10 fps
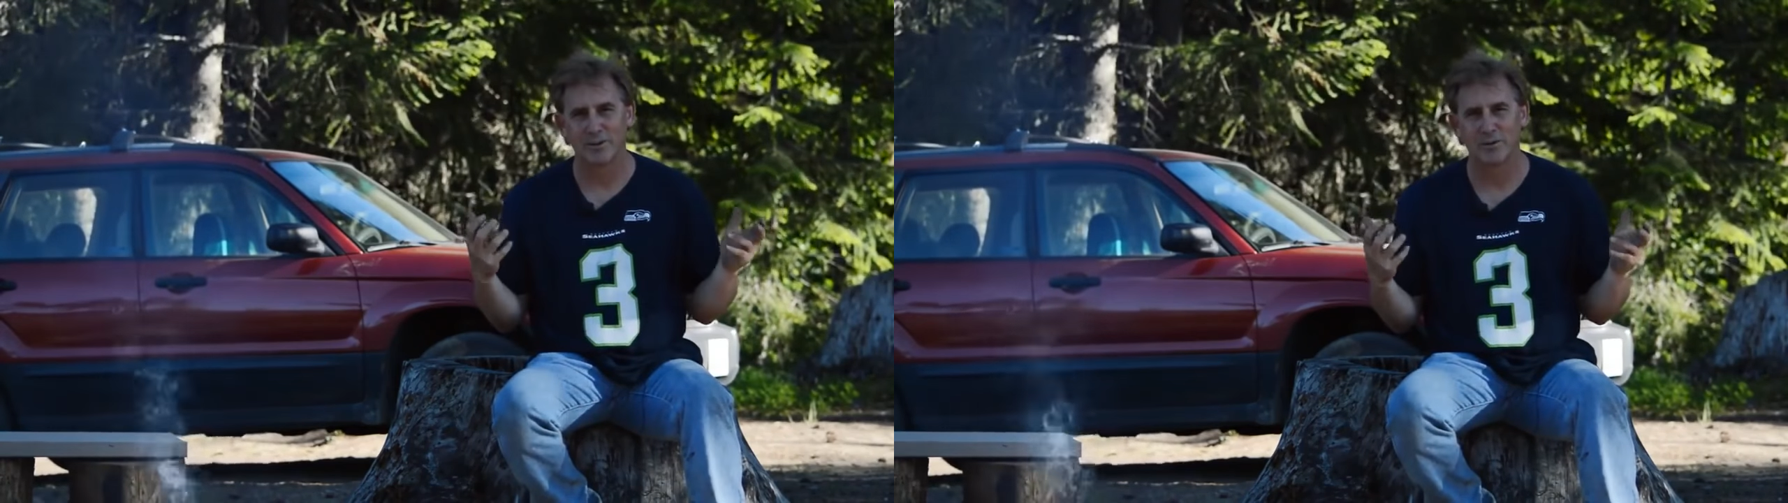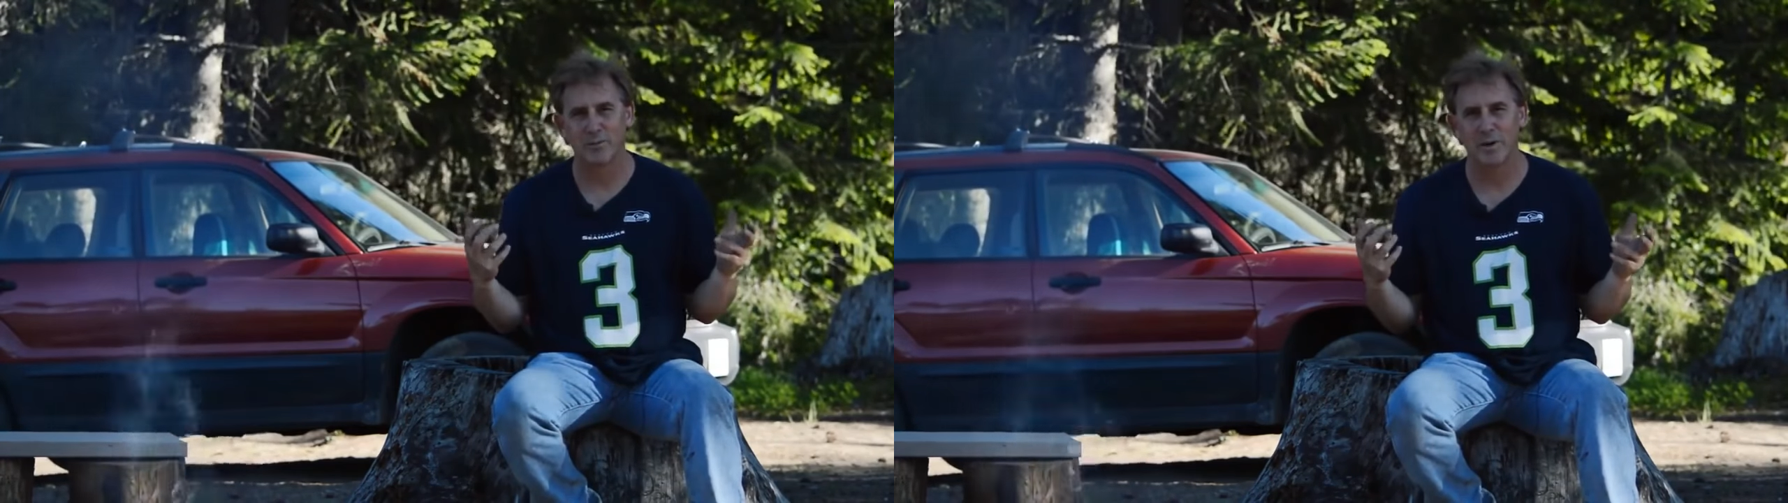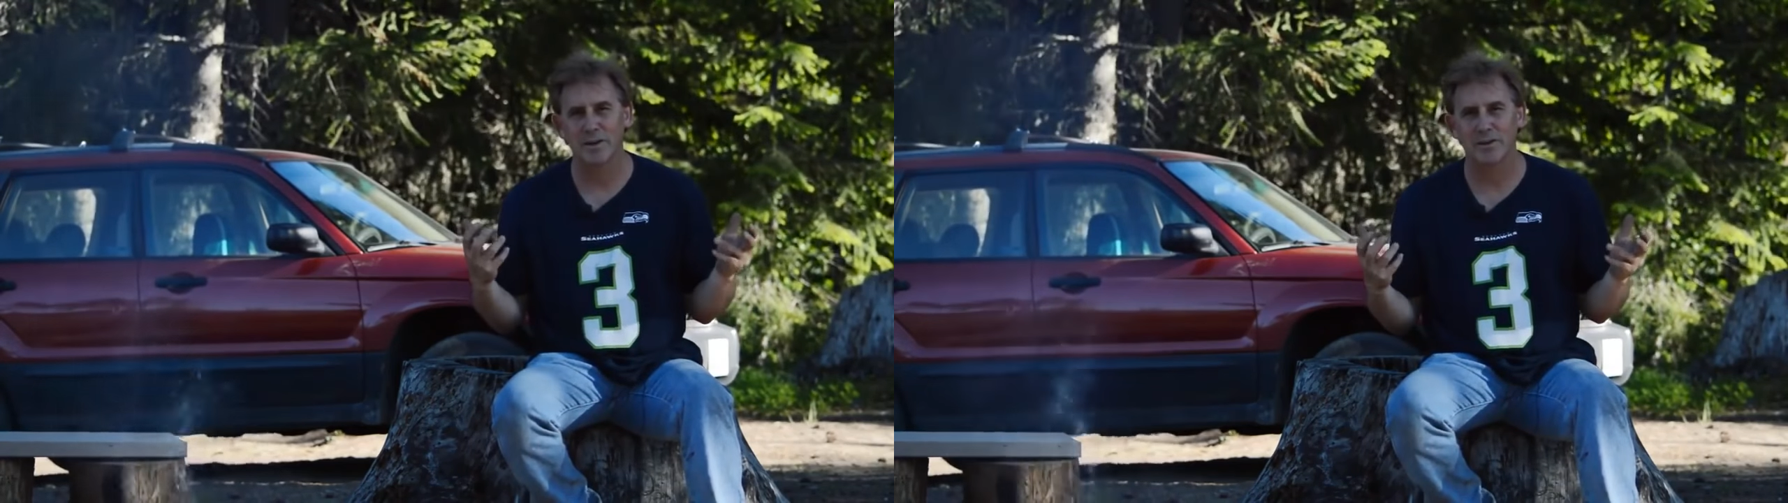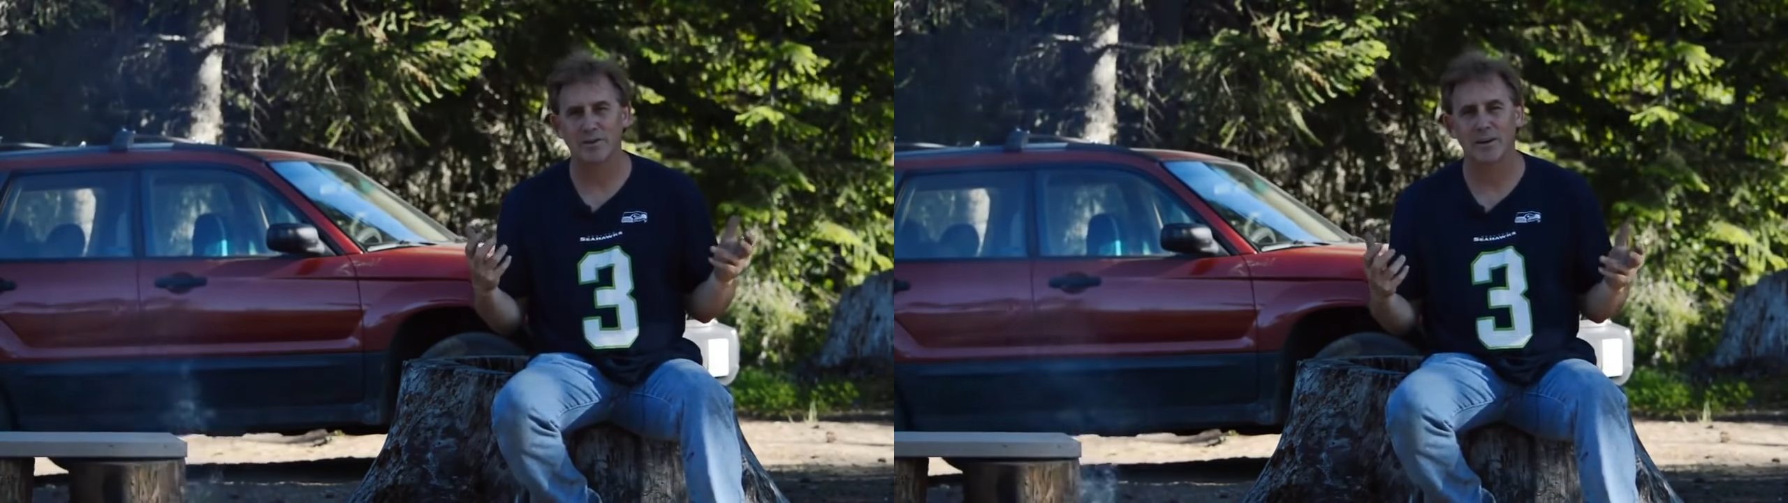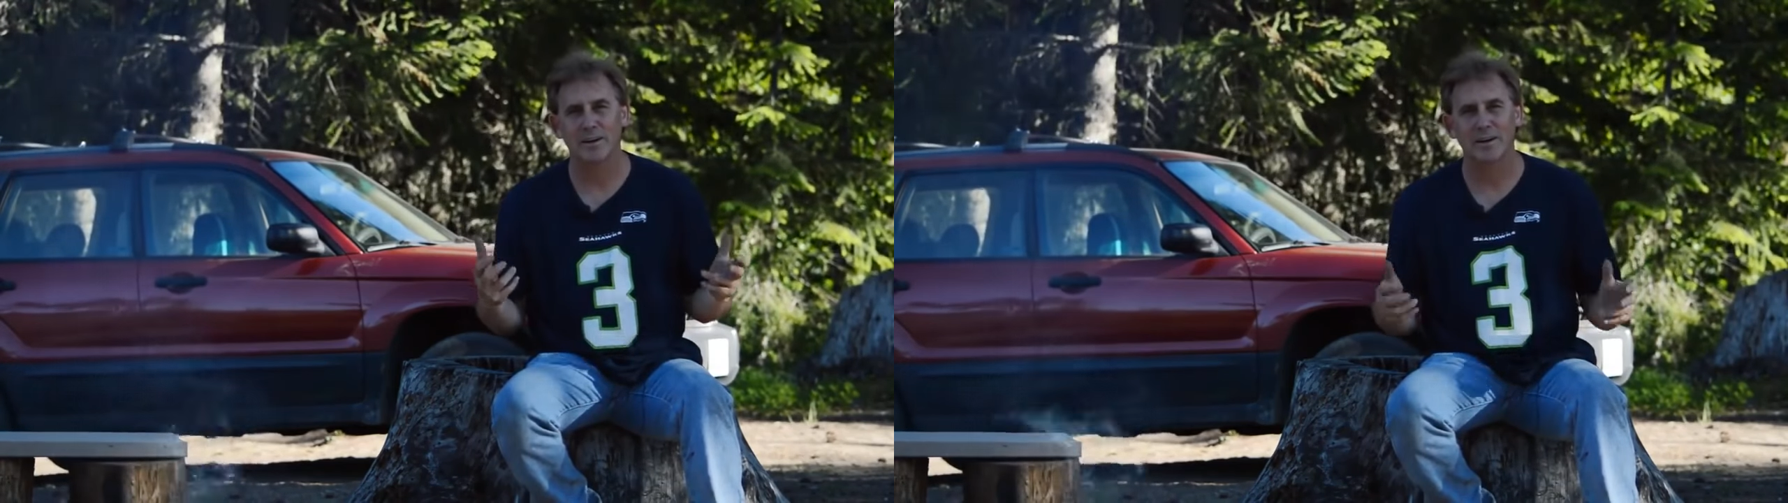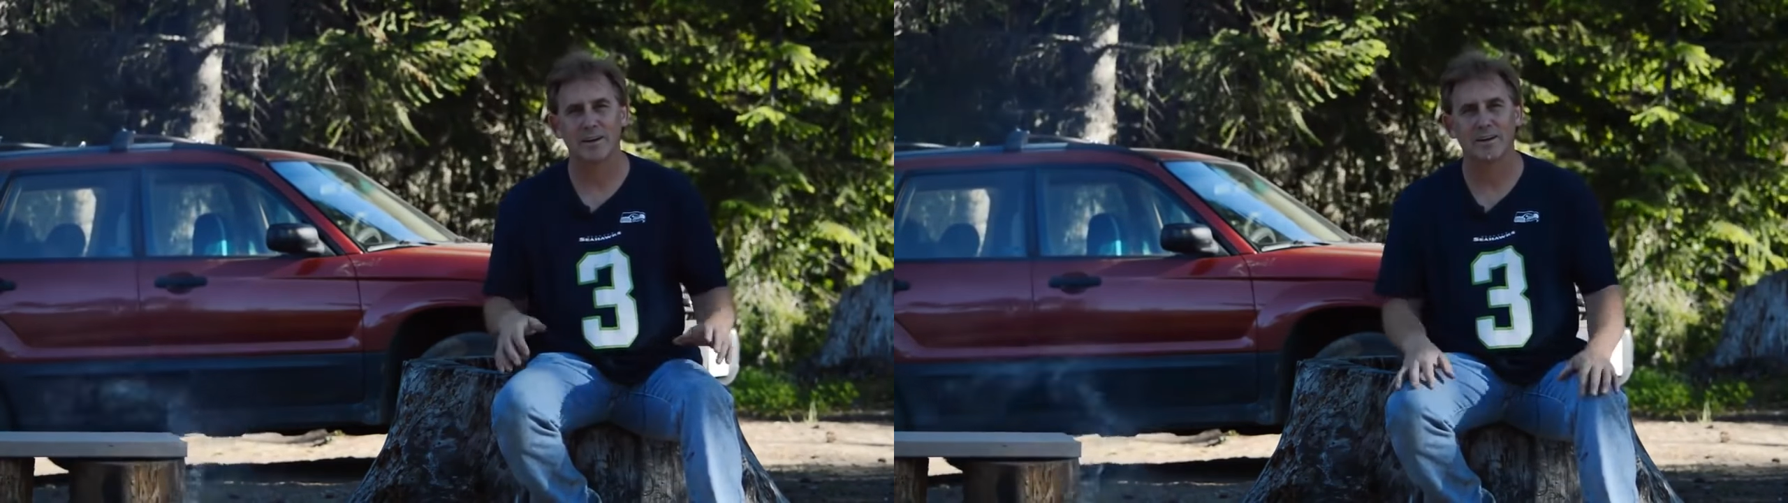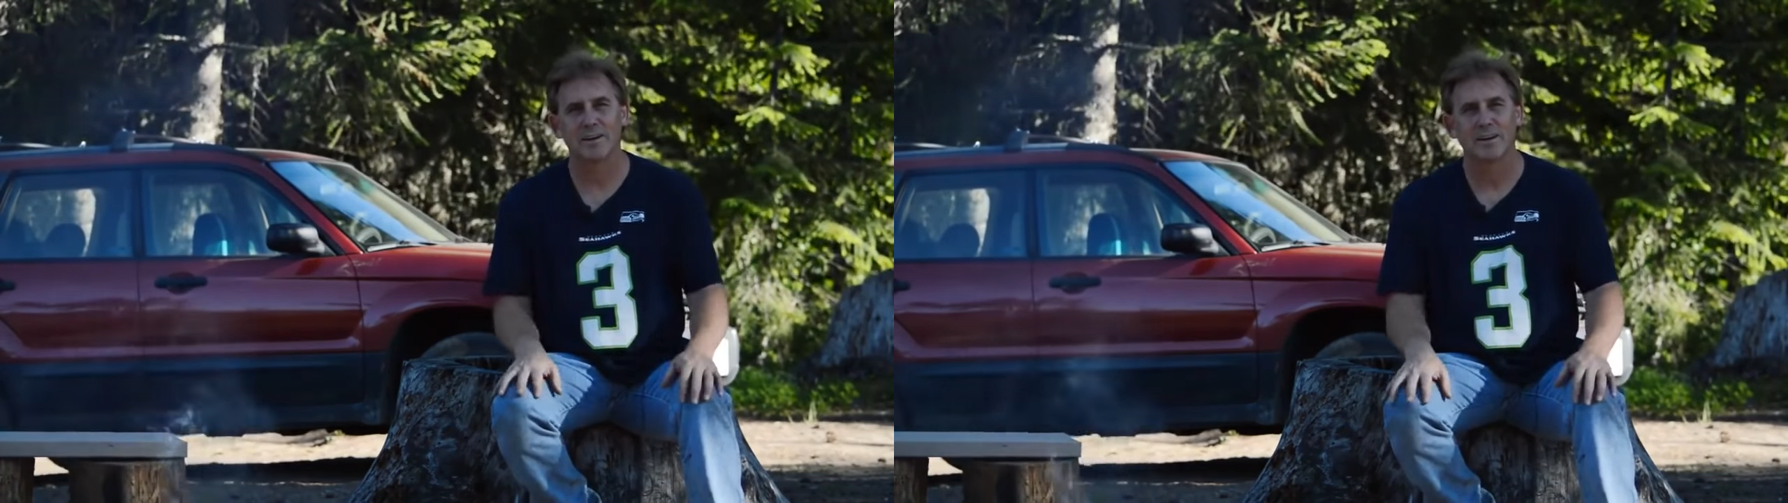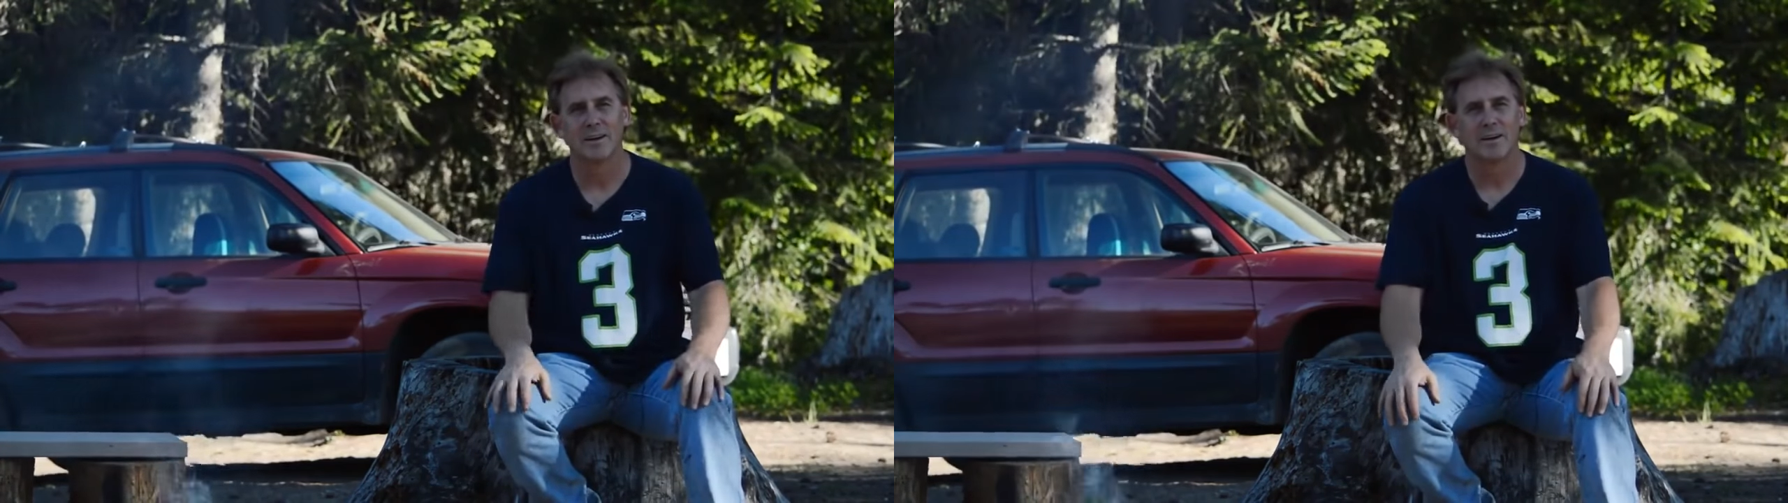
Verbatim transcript: tremendous right now